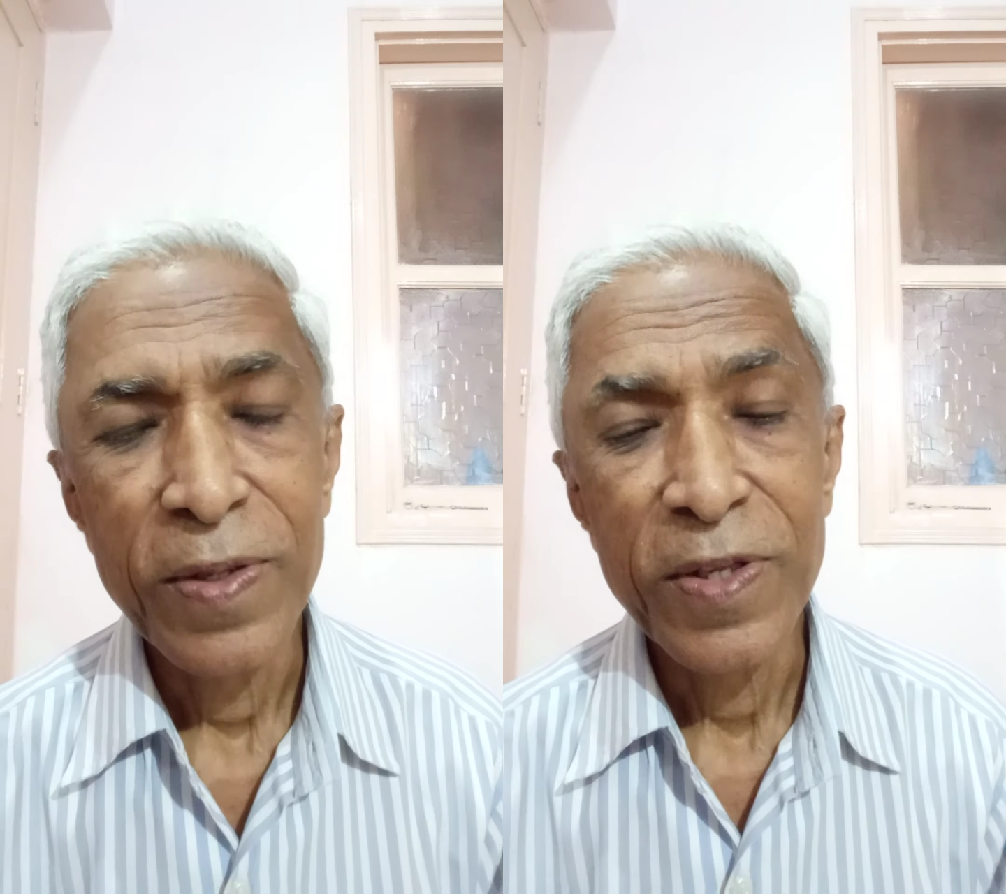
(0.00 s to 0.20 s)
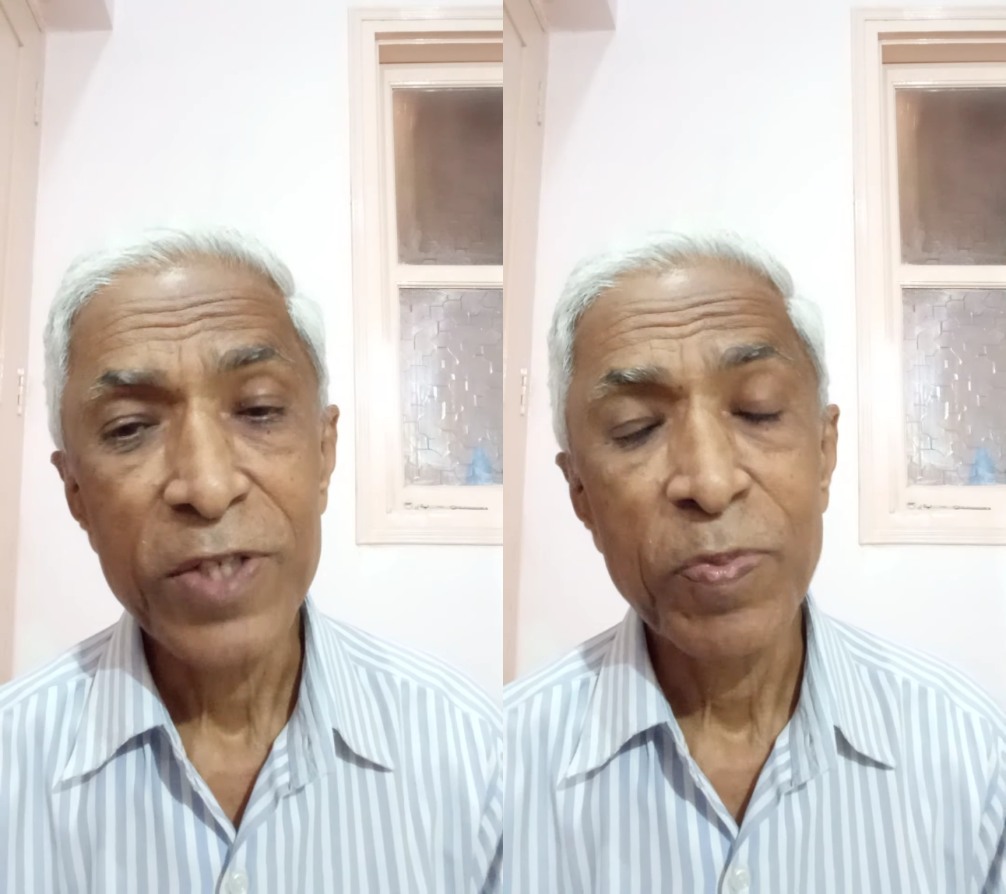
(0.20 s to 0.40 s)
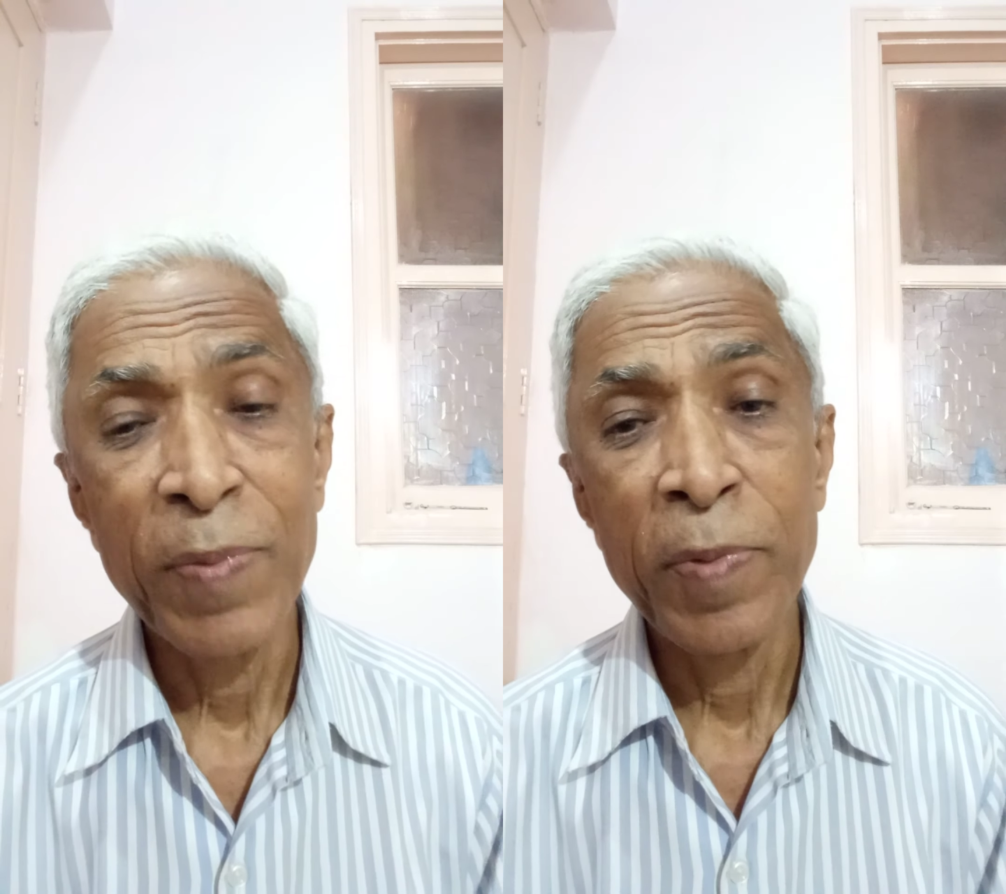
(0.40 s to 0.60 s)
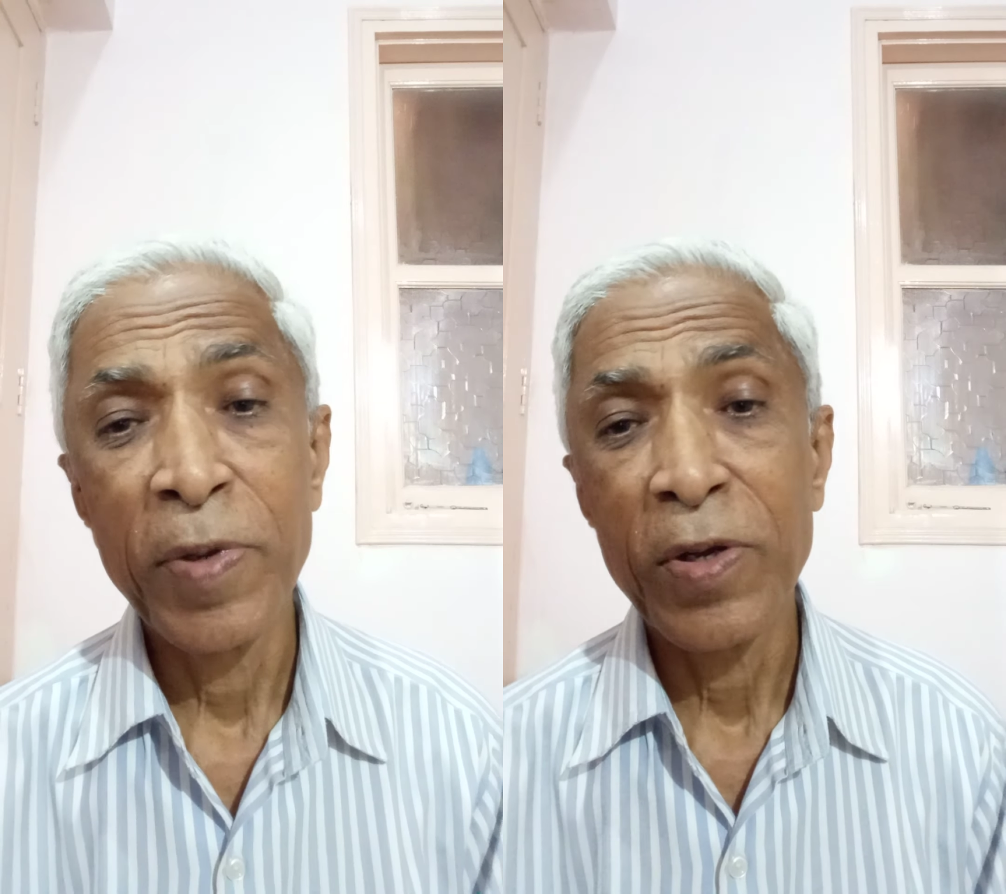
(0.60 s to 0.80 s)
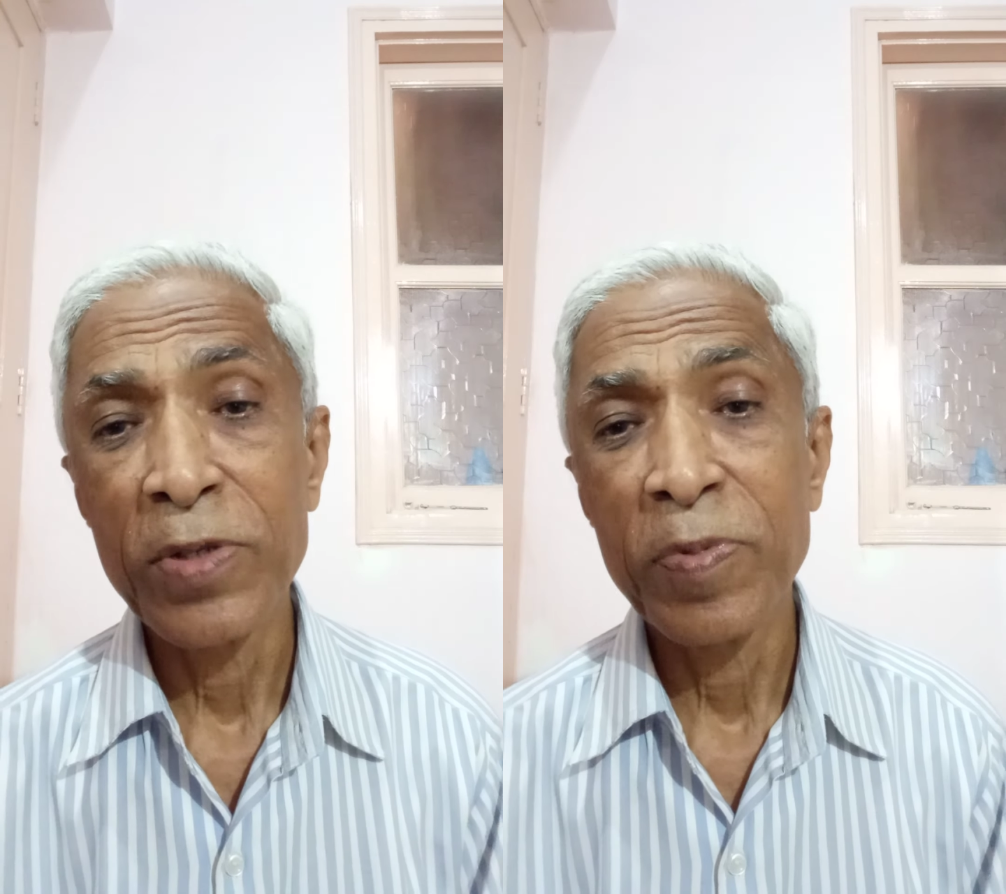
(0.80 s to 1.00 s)
This may be
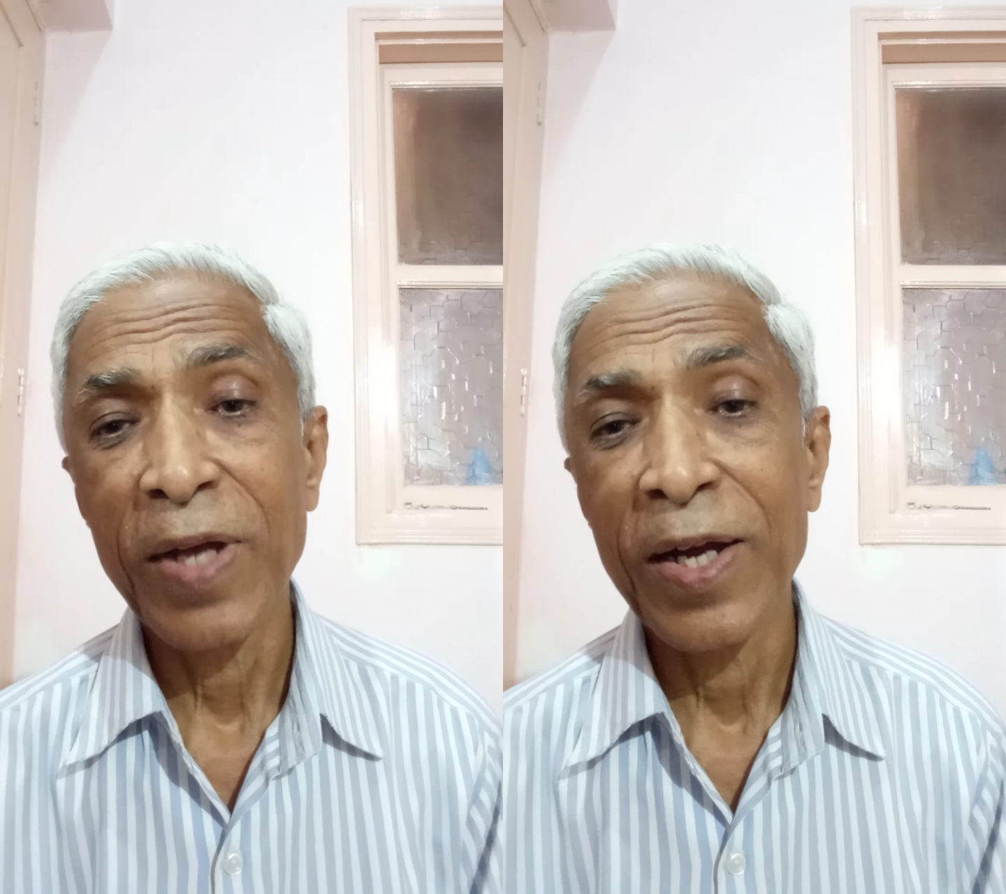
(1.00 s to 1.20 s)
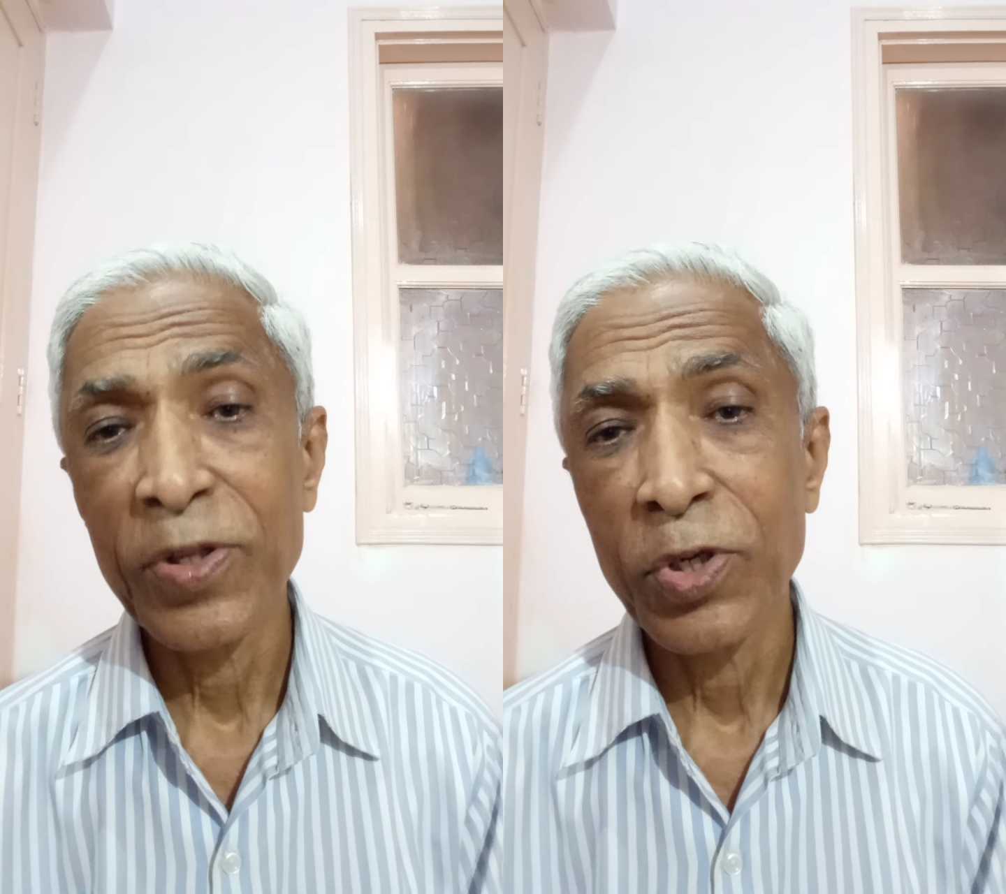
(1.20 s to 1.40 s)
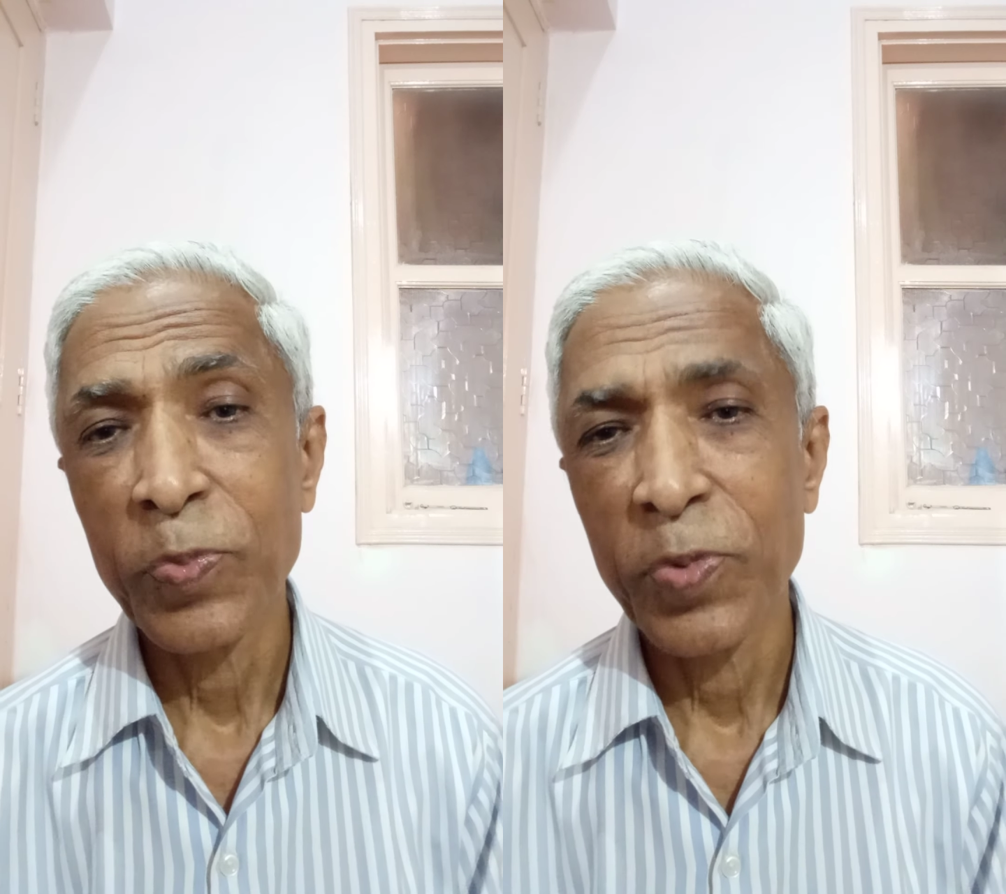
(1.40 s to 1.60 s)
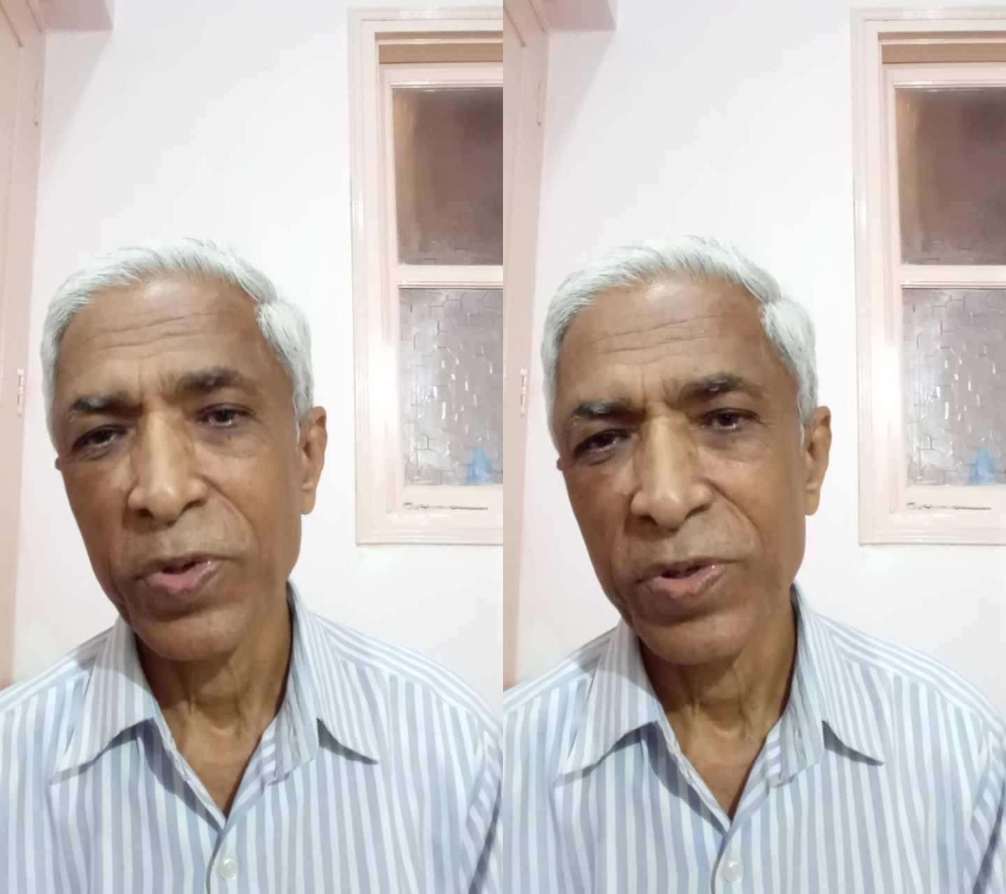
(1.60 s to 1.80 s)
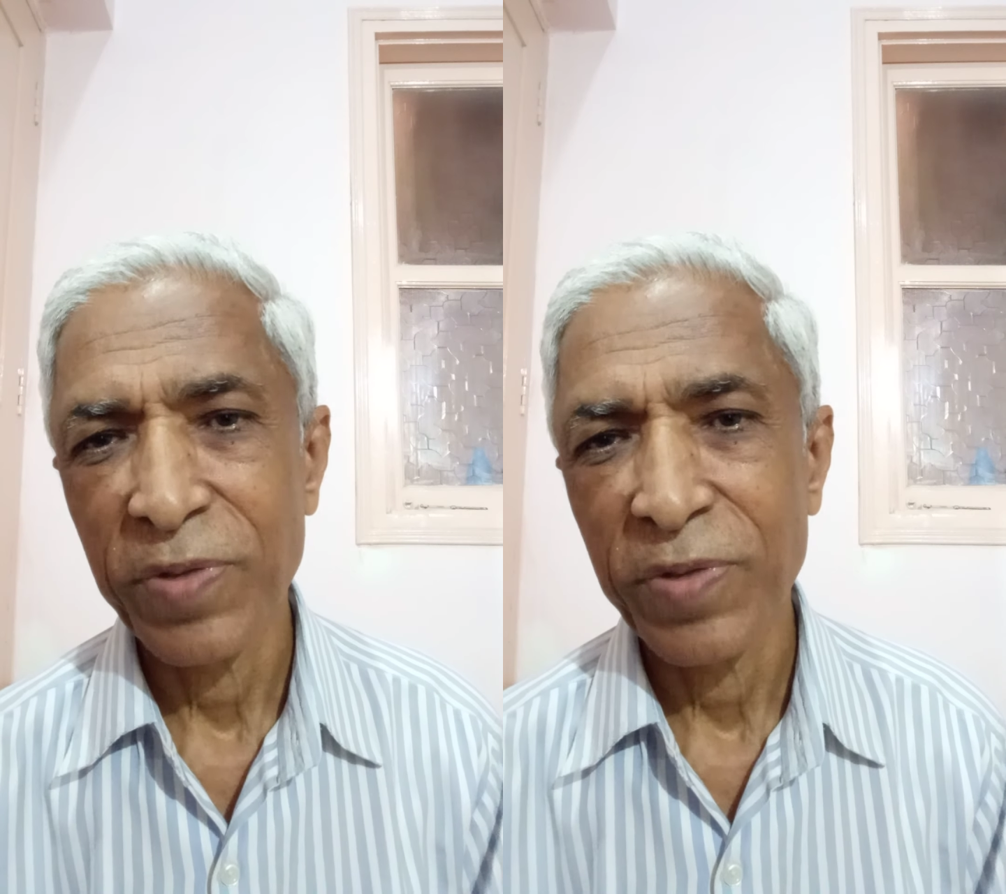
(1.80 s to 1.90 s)
because of the arthropod or